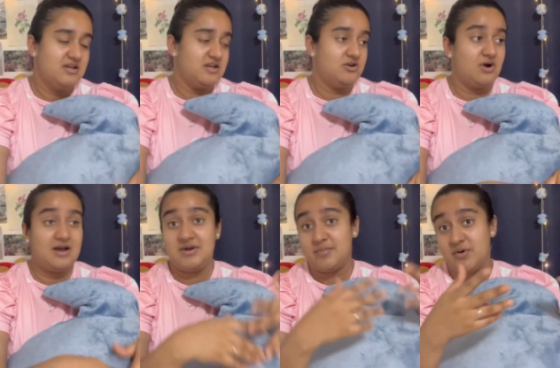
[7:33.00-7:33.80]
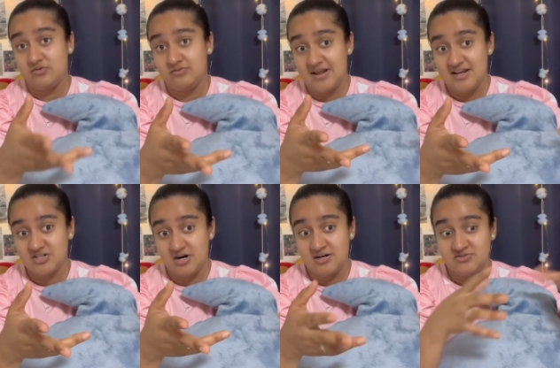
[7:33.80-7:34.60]
You know, I make my own
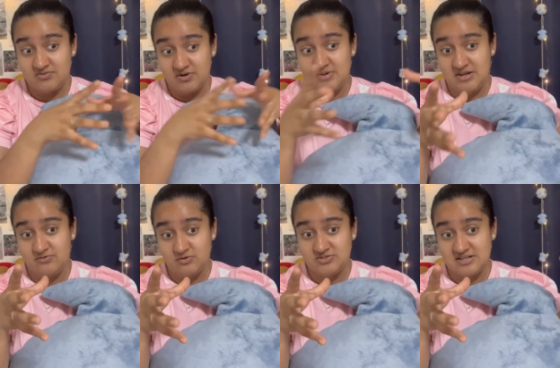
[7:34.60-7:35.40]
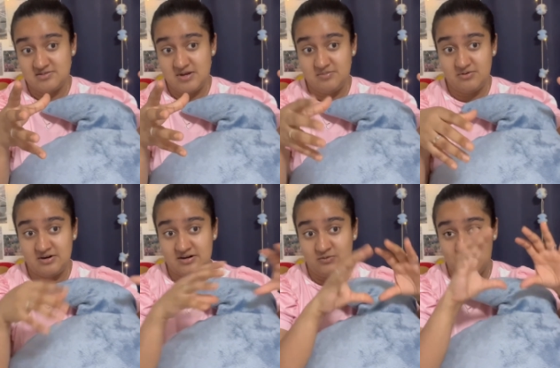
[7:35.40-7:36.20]
flashcards from A4 size paper
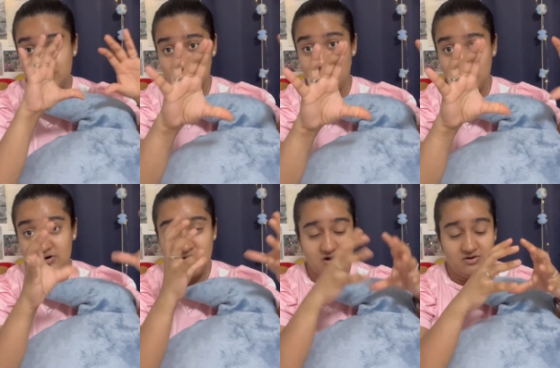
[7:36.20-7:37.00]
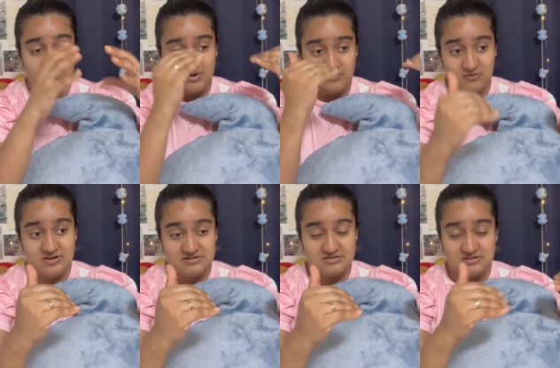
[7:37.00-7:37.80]
and I want four from
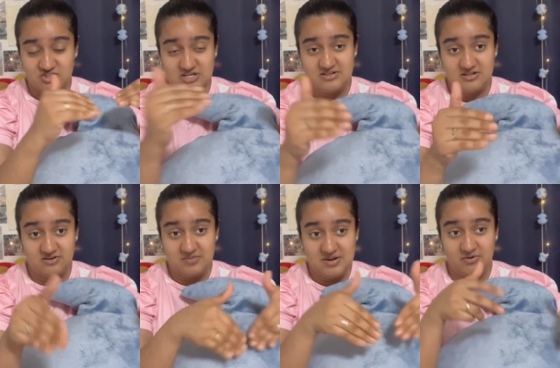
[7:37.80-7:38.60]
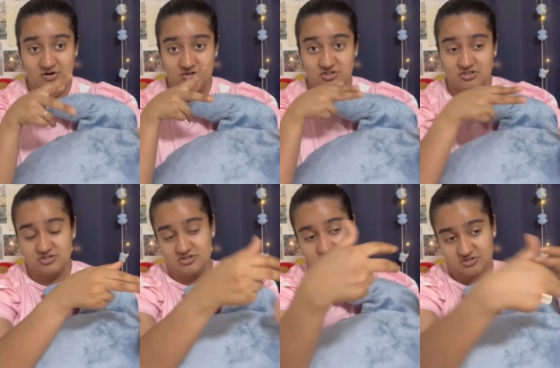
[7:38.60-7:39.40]
one sheet of paper.
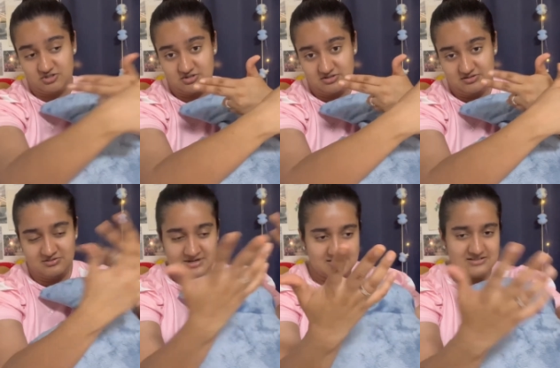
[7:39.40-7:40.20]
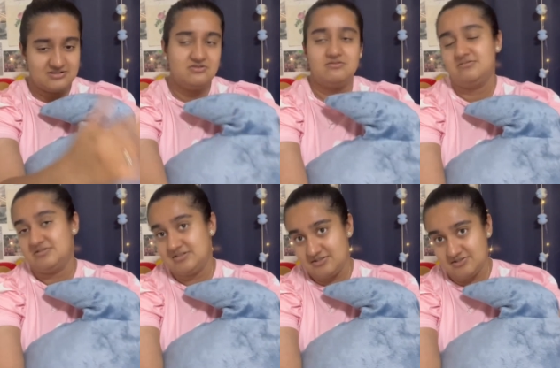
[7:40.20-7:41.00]
Right, so
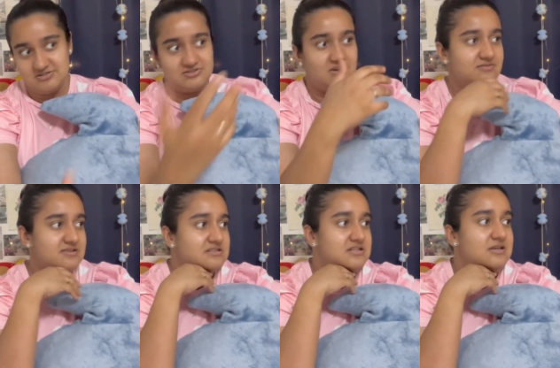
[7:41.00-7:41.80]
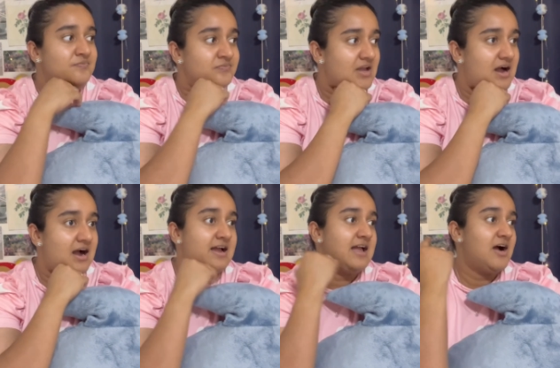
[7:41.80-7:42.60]
scissors, obviously.
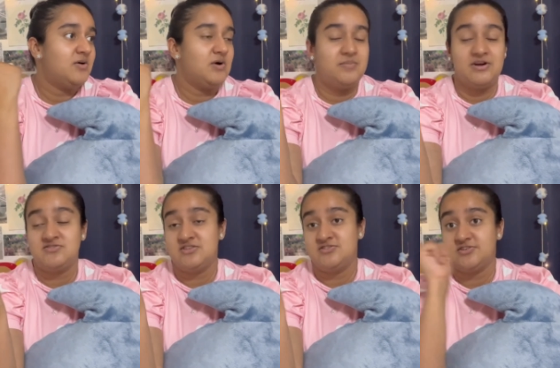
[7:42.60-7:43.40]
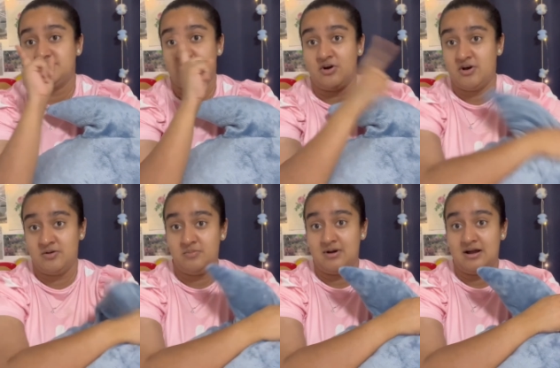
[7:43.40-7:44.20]
I have a pair of scissors on
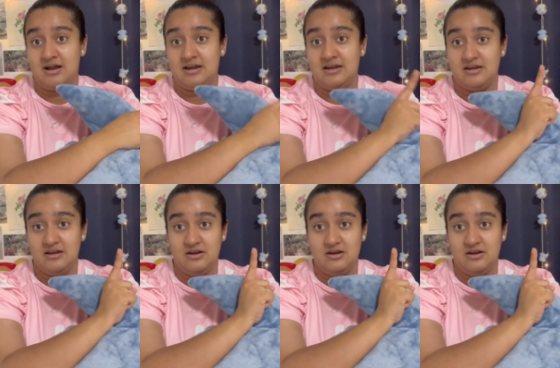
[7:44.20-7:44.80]
my